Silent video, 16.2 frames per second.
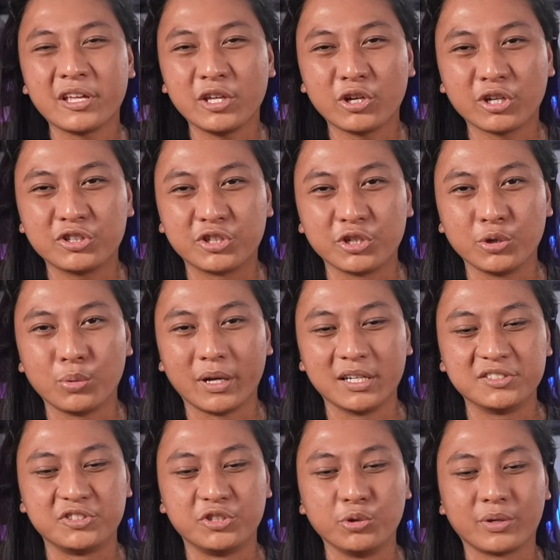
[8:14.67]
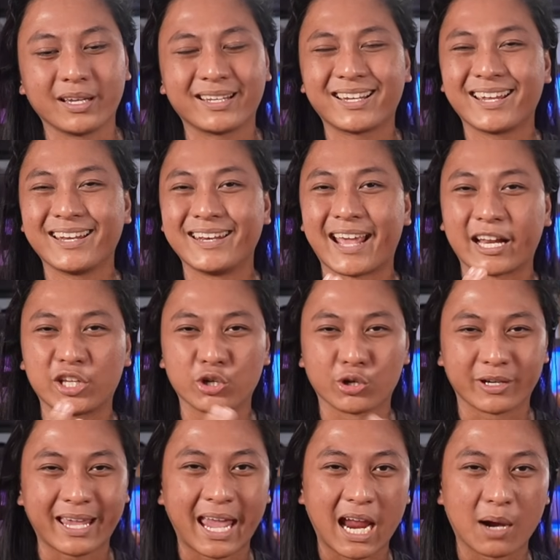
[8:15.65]
you could do is you could connect
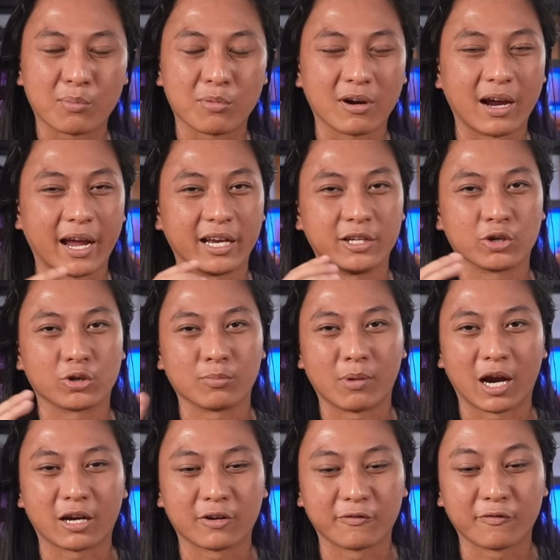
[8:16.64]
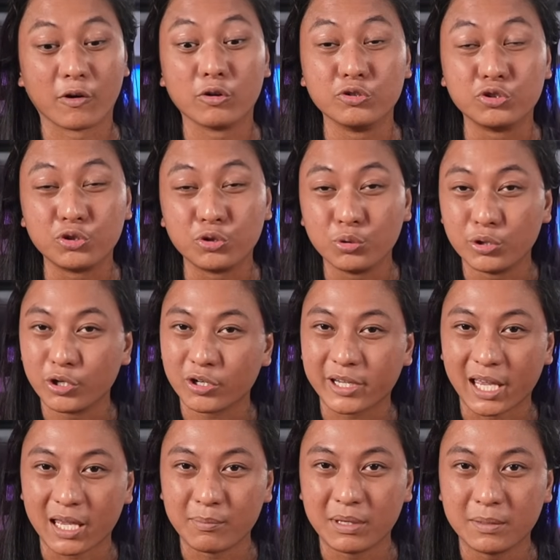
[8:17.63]
your camera and your microphone to your
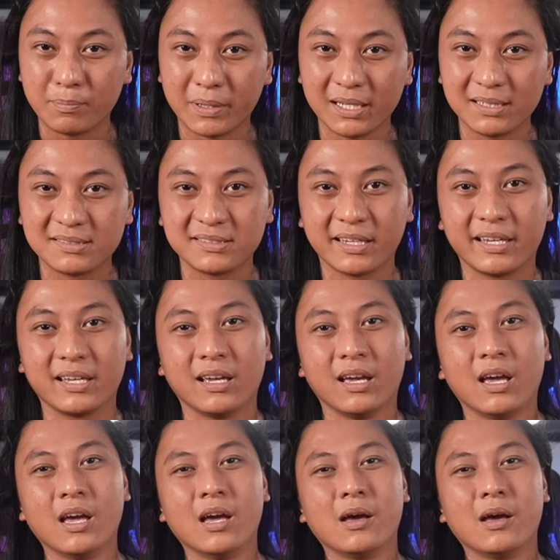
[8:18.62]
gaming PC,